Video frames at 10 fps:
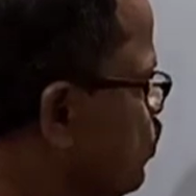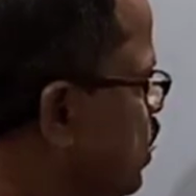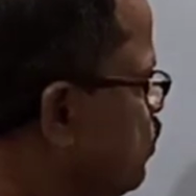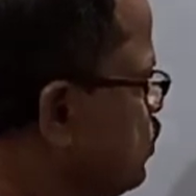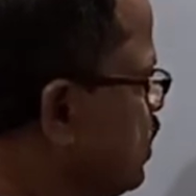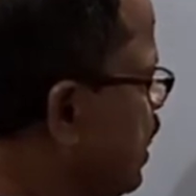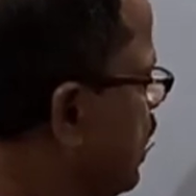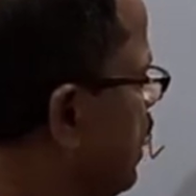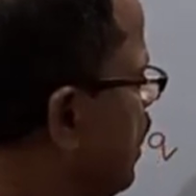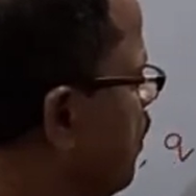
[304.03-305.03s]
q
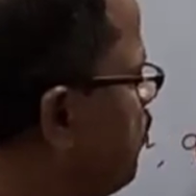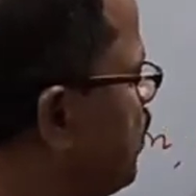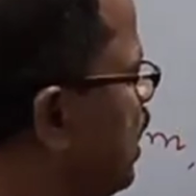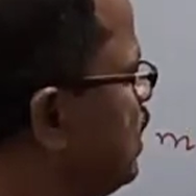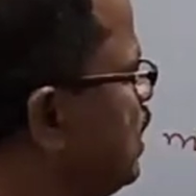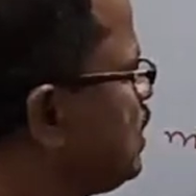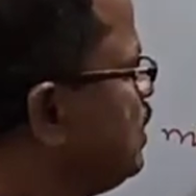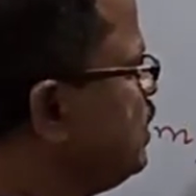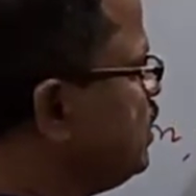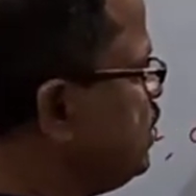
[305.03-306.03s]
square
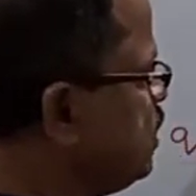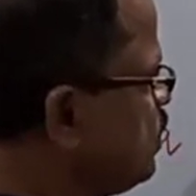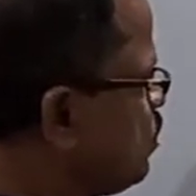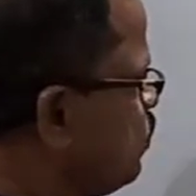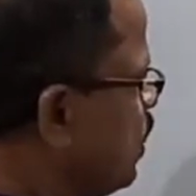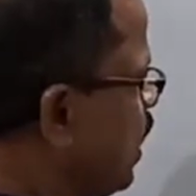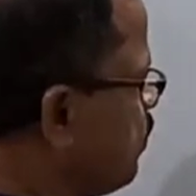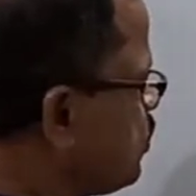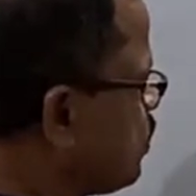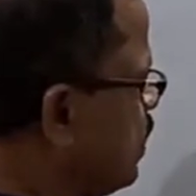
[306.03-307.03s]
minus g into m
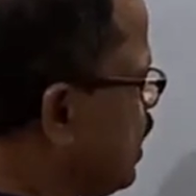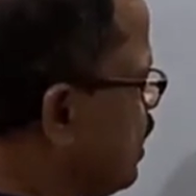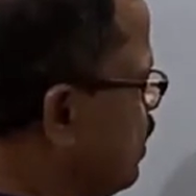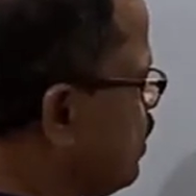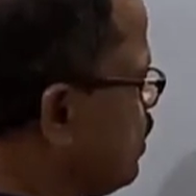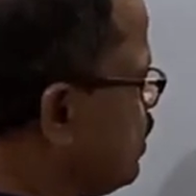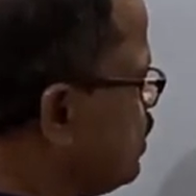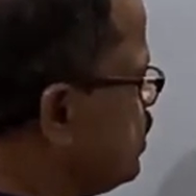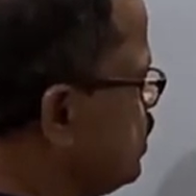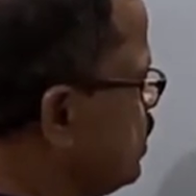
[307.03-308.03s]
square,
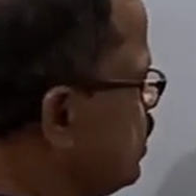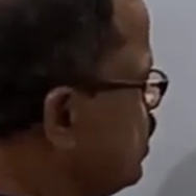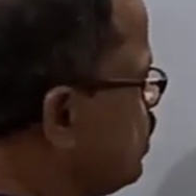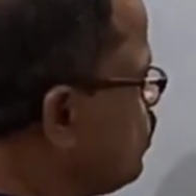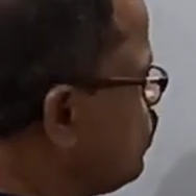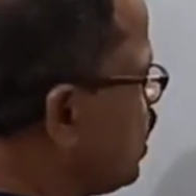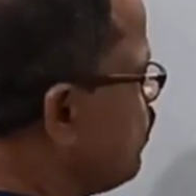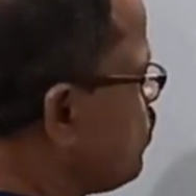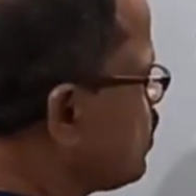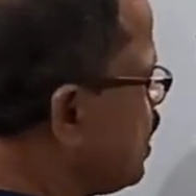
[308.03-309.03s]

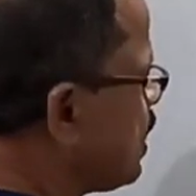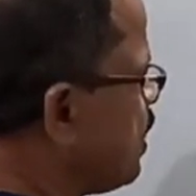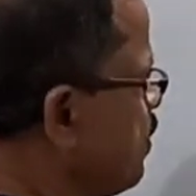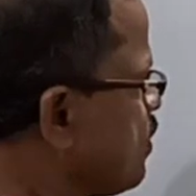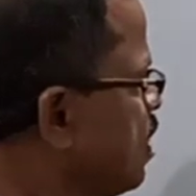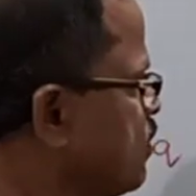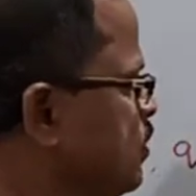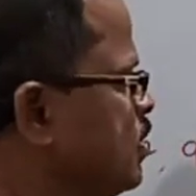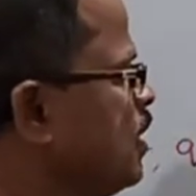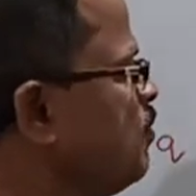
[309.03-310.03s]
gravitational
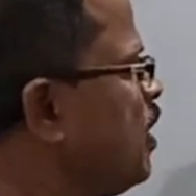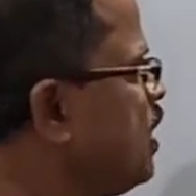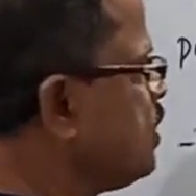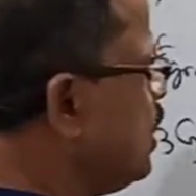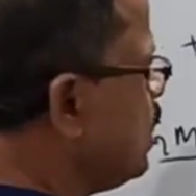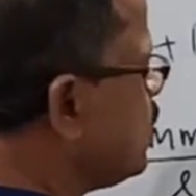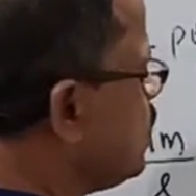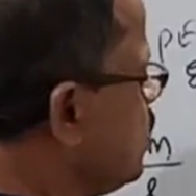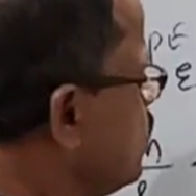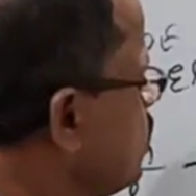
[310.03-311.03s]
constant mass
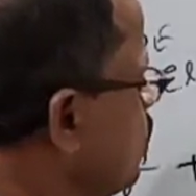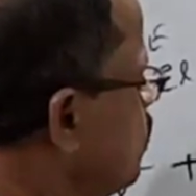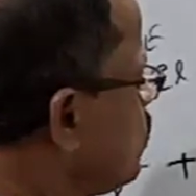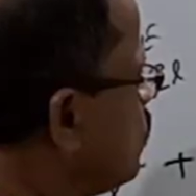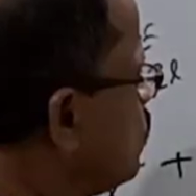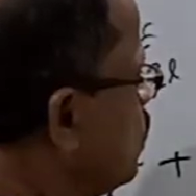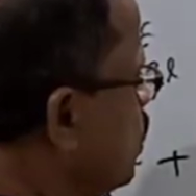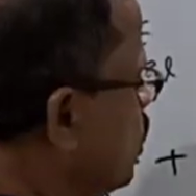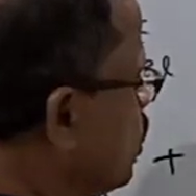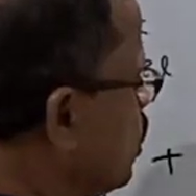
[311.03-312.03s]
is equal to
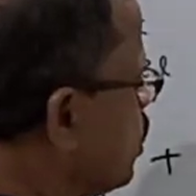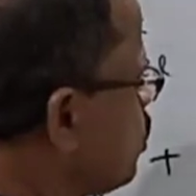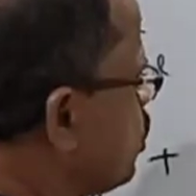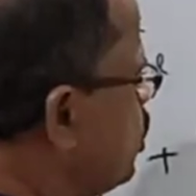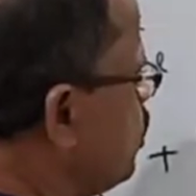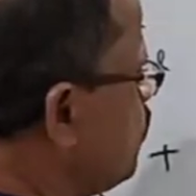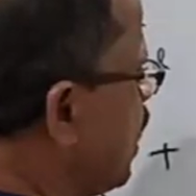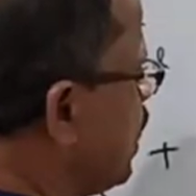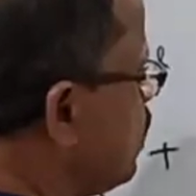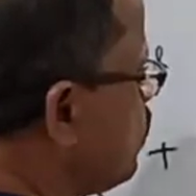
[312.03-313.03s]
3
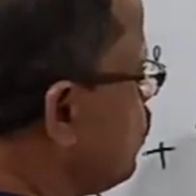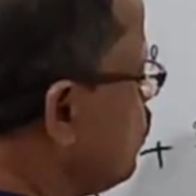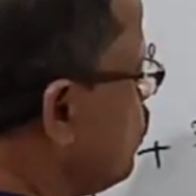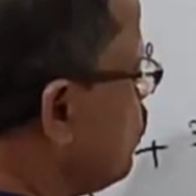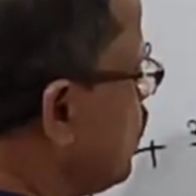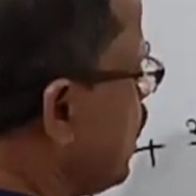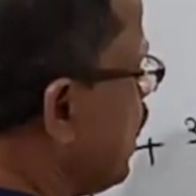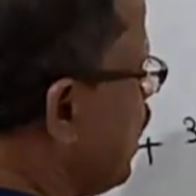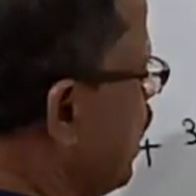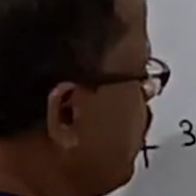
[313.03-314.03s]
by 2
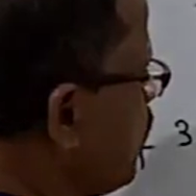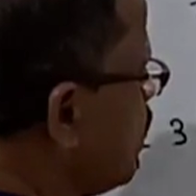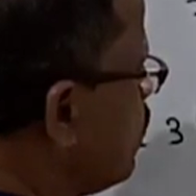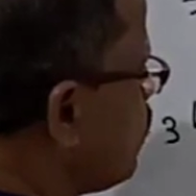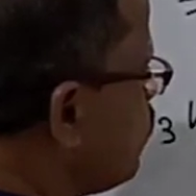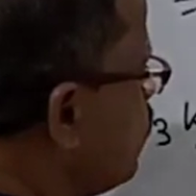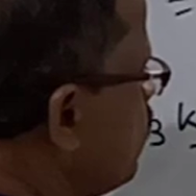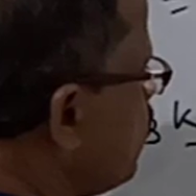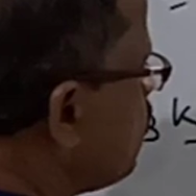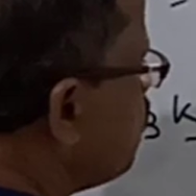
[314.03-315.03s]
m
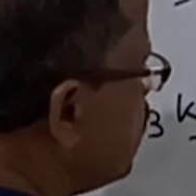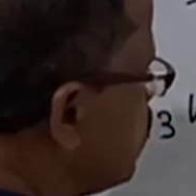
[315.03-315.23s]
into v